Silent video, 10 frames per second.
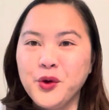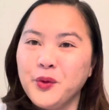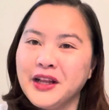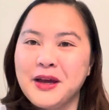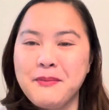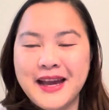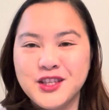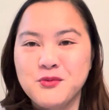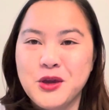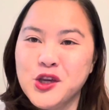welcome back
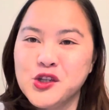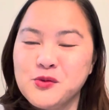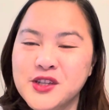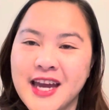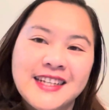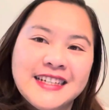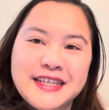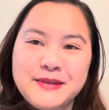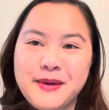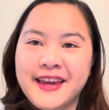to my YouTube channel.
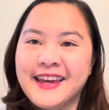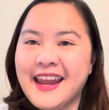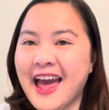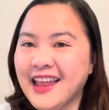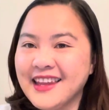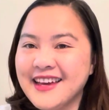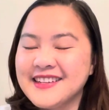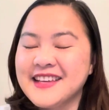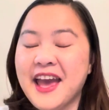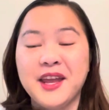It's me again,
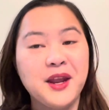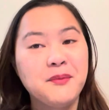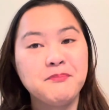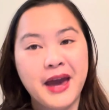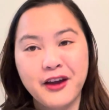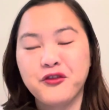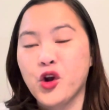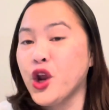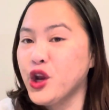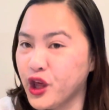Alex, and I'm back for
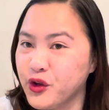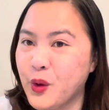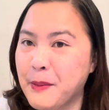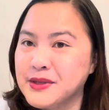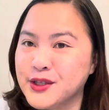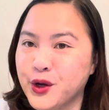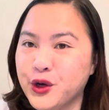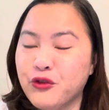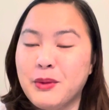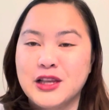another episode
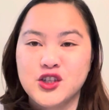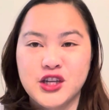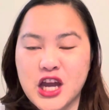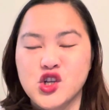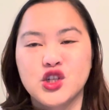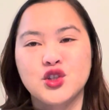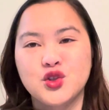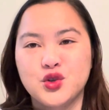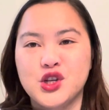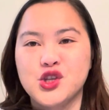of my international
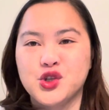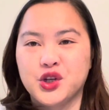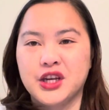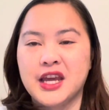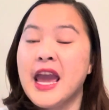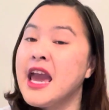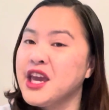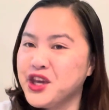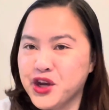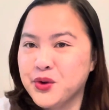student journey
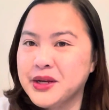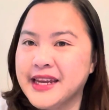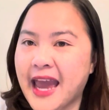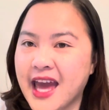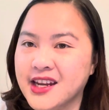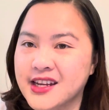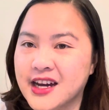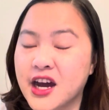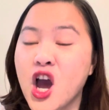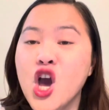here in
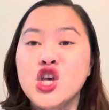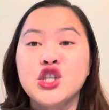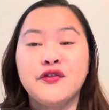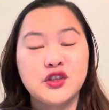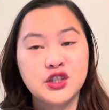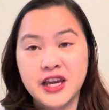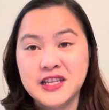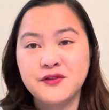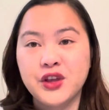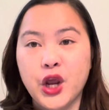Canada. So for
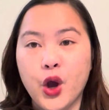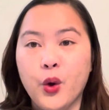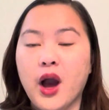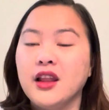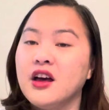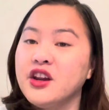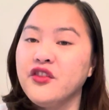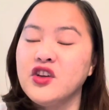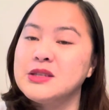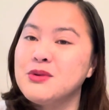today's video, a lot of
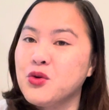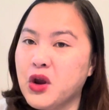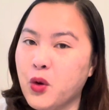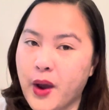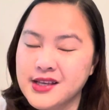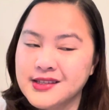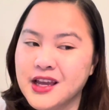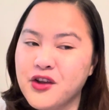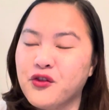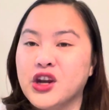you has been
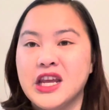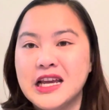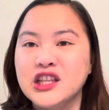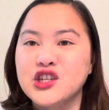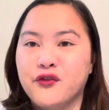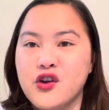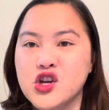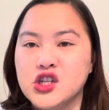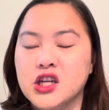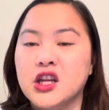requesting for an English
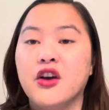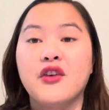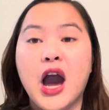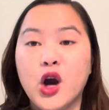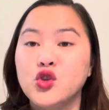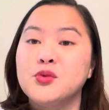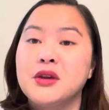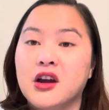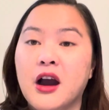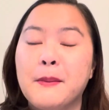version of how to
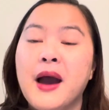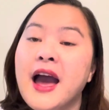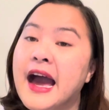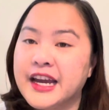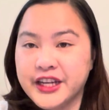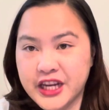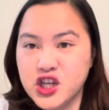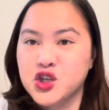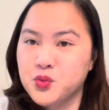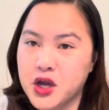become a
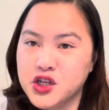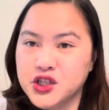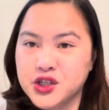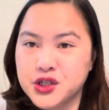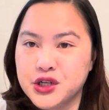Canadian registered